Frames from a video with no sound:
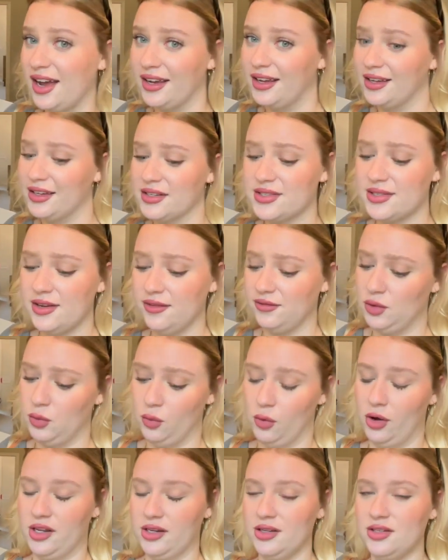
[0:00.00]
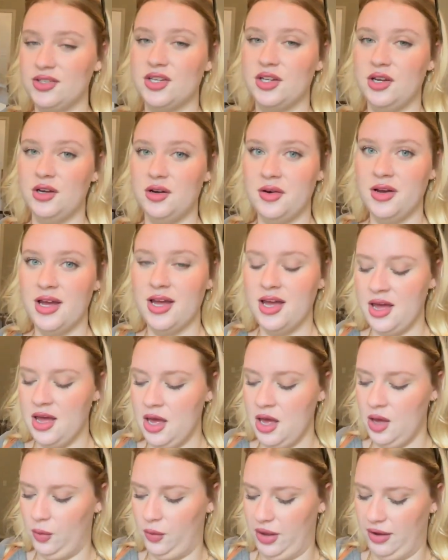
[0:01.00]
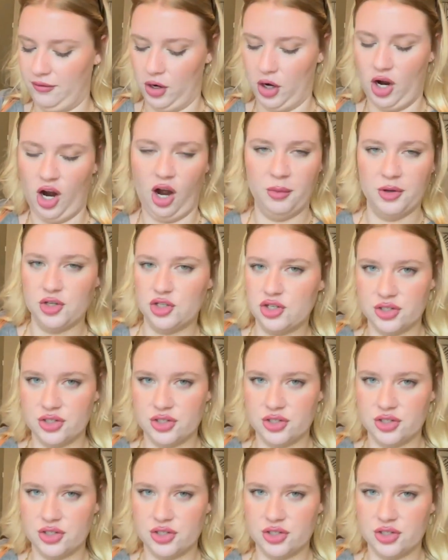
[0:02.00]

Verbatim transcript: I guess, if you wanted to. We have our garbage